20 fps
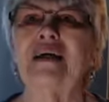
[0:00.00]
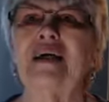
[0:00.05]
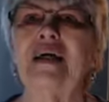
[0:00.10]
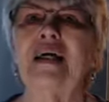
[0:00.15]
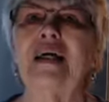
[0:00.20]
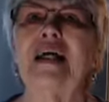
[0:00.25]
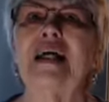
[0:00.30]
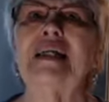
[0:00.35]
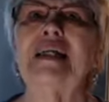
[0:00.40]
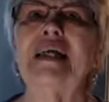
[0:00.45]

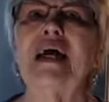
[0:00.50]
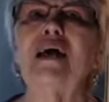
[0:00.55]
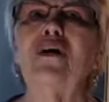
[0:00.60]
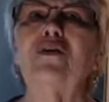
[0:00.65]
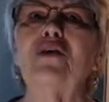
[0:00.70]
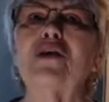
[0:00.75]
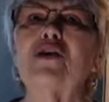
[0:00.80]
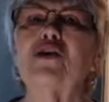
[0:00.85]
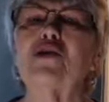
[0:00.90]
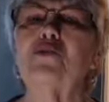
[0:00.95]
And now
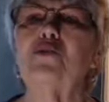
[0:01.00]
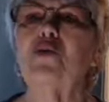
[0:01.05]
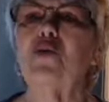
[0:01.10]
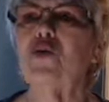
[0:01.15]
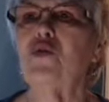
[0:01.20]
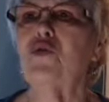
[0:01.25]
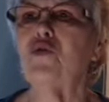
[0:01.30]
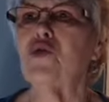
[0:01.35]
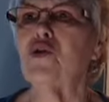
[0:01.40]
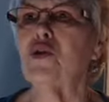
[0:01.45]
let's
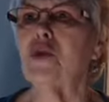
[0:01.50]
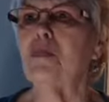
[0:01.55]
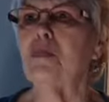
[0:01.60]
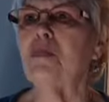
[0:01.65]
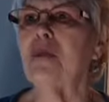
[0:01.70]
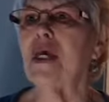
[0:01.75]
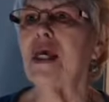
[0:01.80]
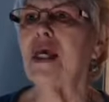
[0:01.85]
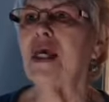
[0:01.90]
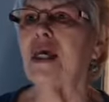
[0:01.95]
move to the
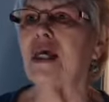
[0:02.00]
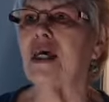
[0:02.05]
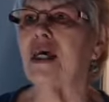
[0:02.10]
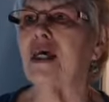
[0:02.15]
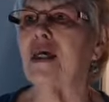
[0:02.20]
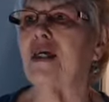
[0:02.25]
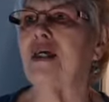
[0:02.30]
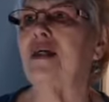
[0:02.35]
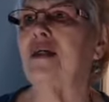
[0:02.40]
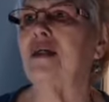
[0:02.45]
pink,
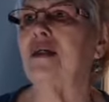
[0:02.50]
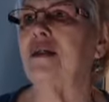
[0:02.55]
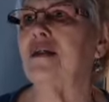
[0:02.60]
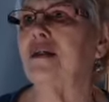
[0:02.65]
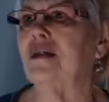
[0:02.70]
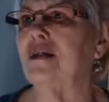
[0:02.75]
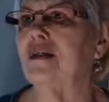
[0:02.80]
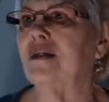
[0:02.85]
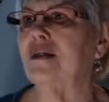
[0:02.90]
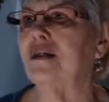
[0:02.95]

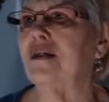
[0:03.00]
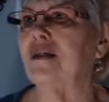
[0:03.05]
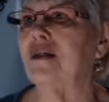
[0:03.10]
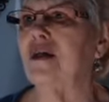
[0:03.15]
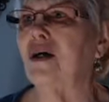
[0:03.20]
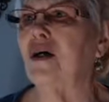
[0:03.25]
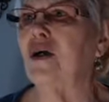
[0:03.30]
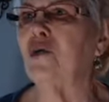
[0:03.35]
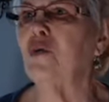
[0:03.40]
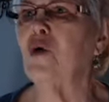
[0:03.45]

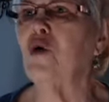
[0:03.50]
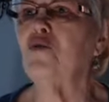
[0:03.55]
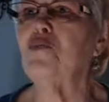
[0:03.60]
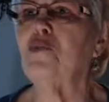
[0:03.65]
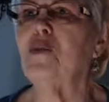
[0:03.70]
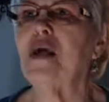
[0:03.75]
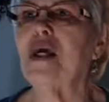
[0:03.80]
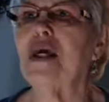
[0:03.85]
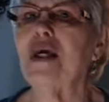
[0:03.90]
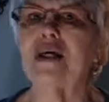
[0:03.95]
a row of
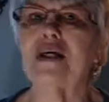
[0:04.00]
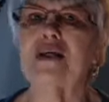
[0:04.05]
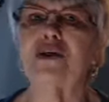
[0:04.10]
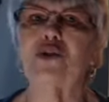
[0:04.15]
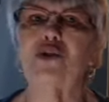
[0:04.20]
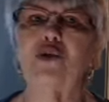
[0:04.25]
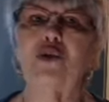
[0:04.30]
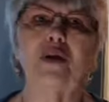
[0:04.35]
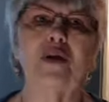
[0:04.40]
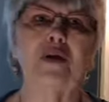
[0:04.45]
pink
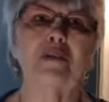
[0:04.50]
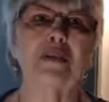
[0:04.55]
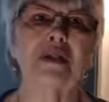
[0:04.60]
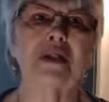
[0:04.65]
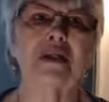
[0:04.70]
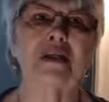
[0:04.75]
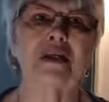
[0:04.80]
tulips